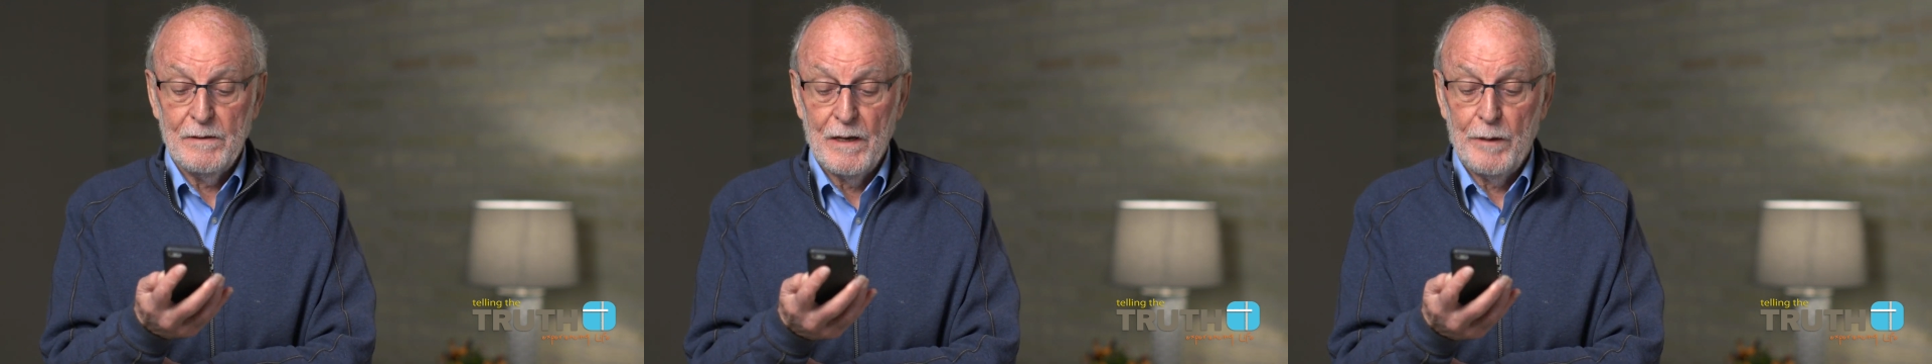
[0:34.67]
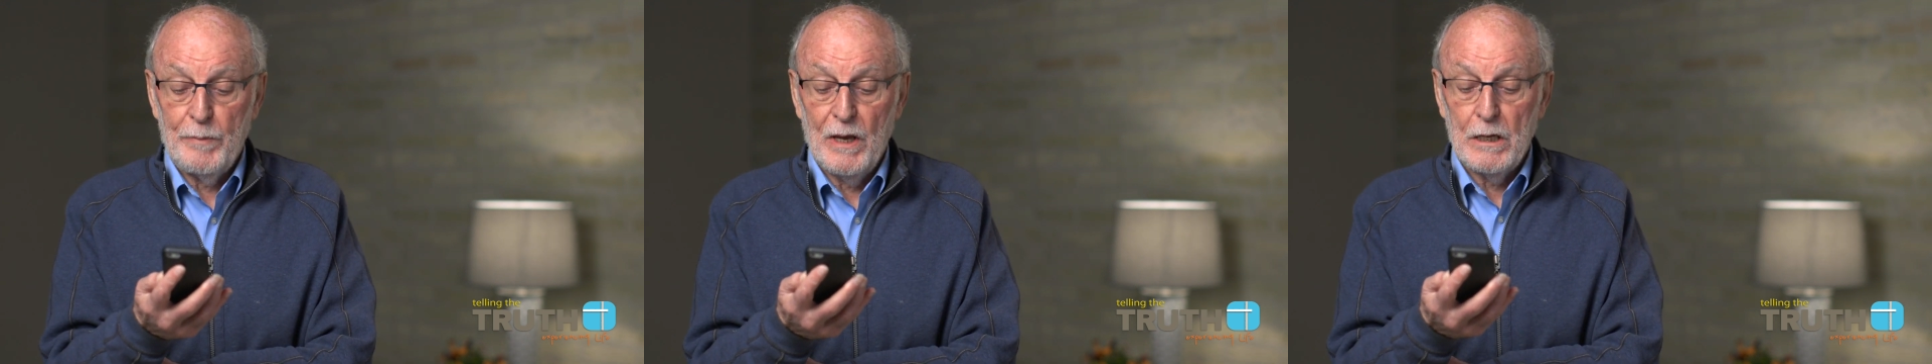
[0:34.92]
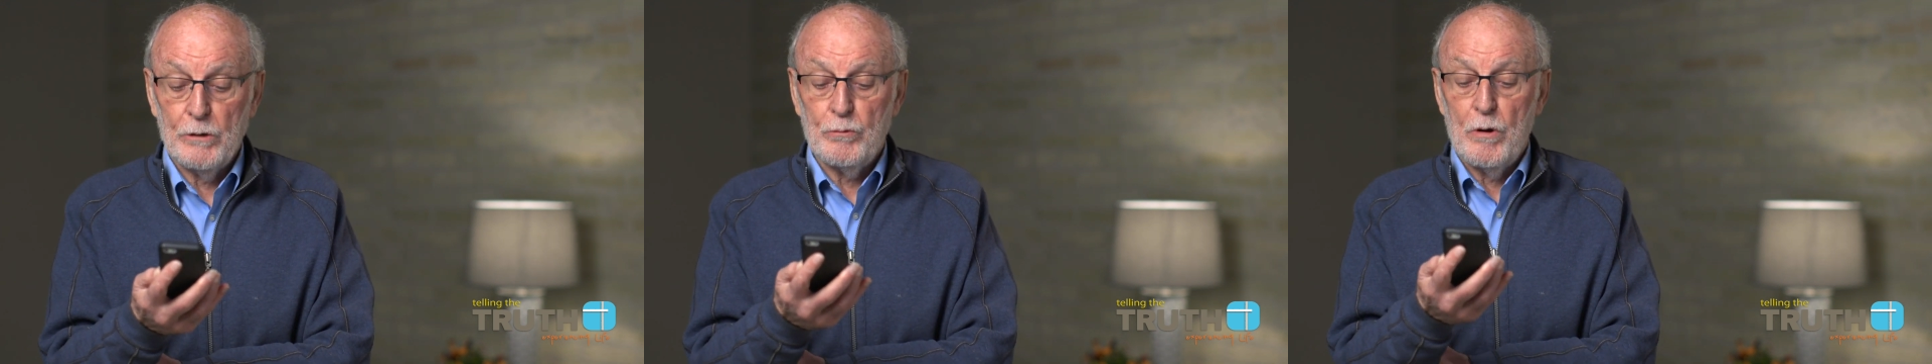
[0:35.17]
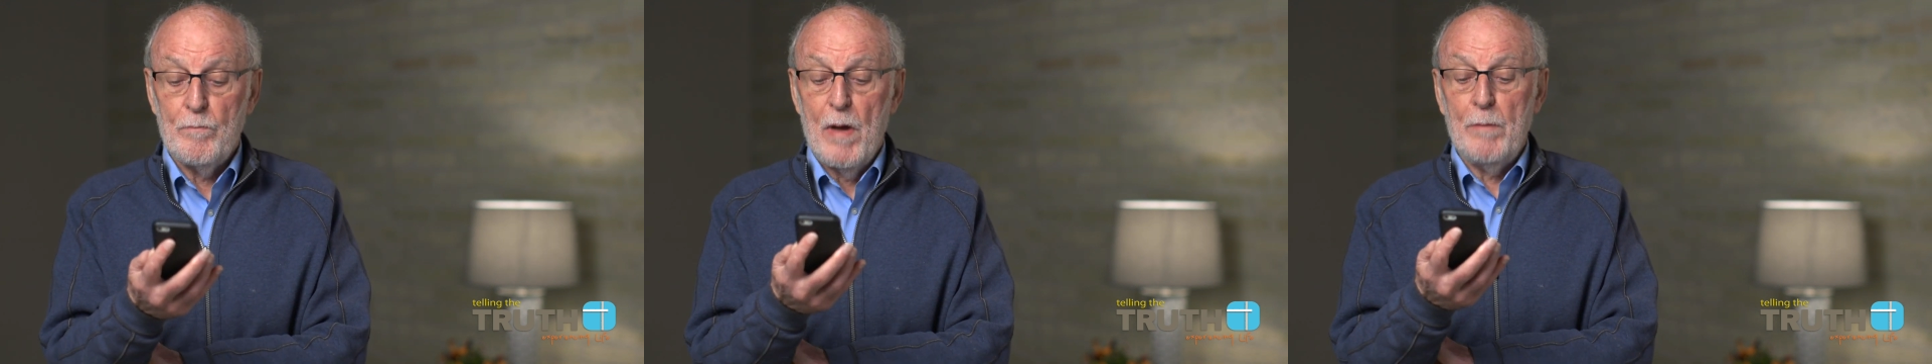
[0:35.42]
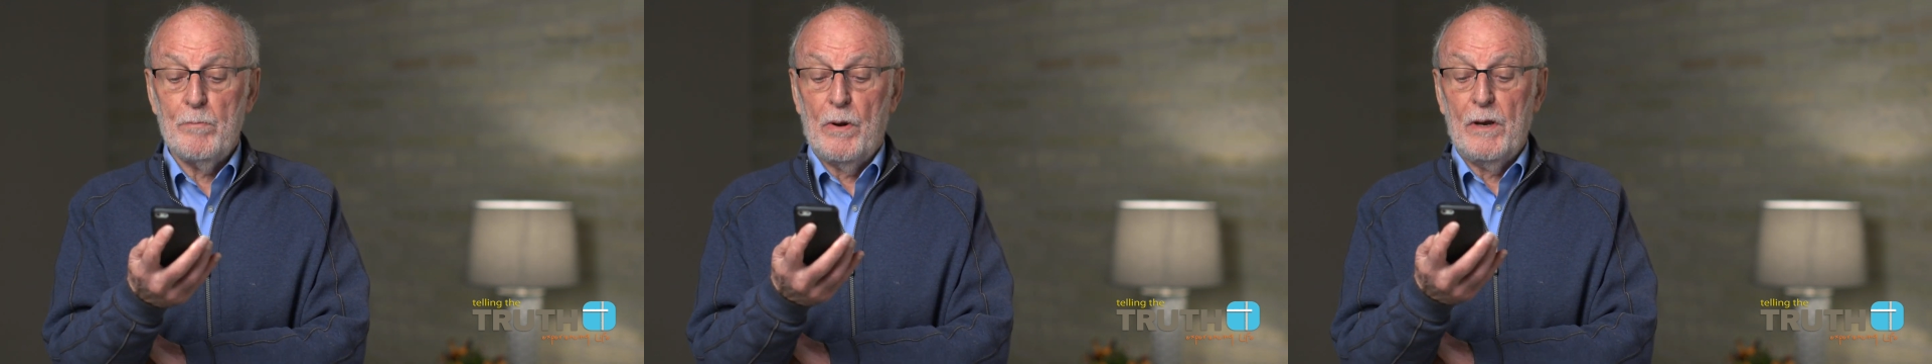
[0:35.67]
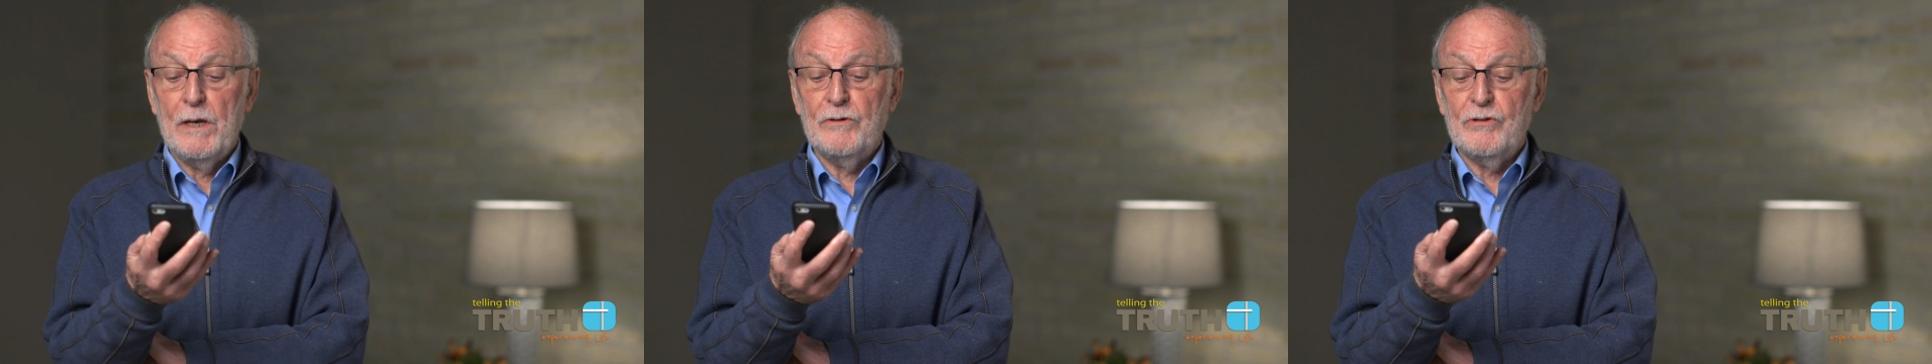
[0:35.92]
I barely remember
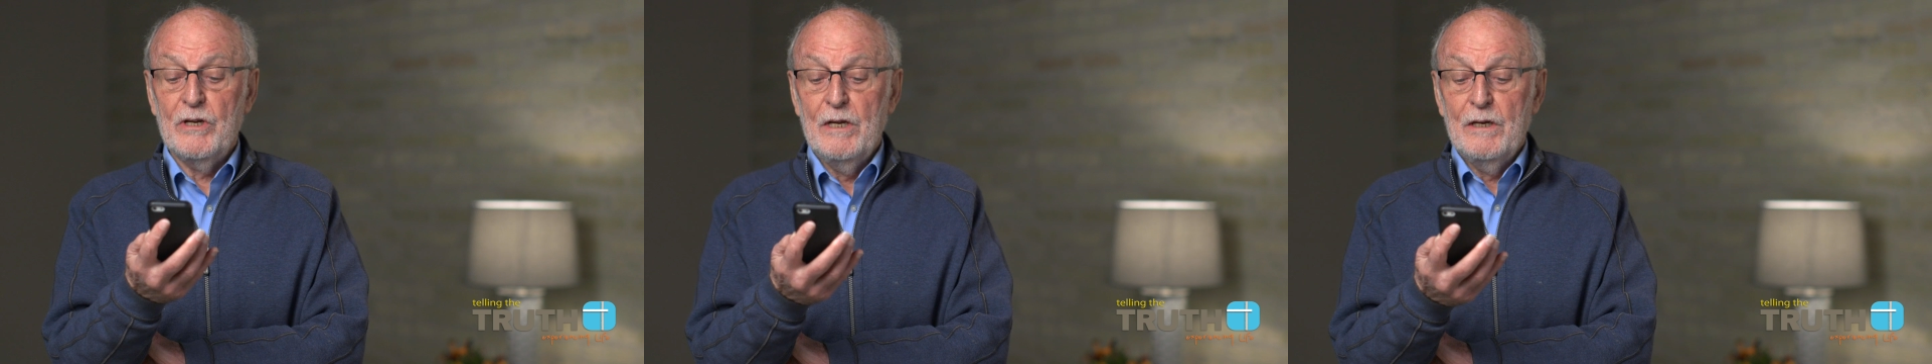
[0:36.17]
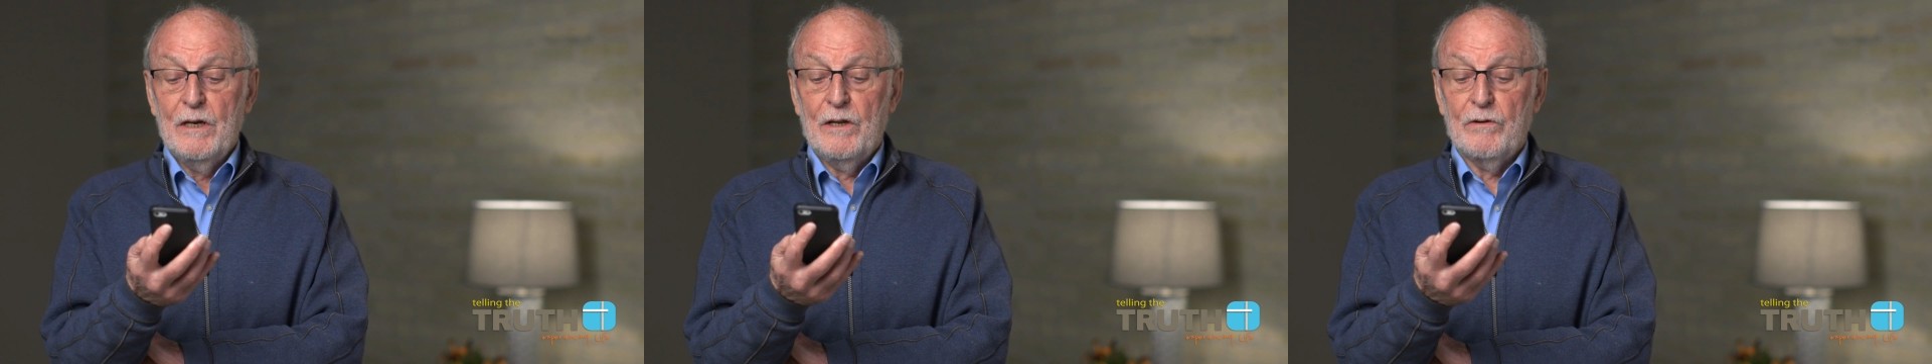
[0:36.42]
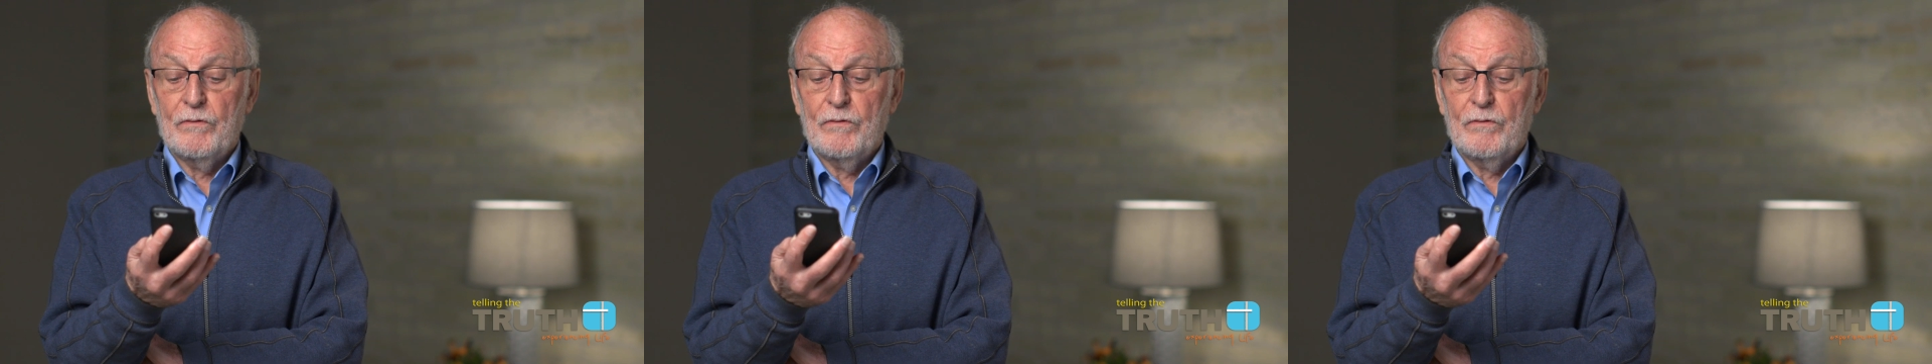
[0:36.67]
it and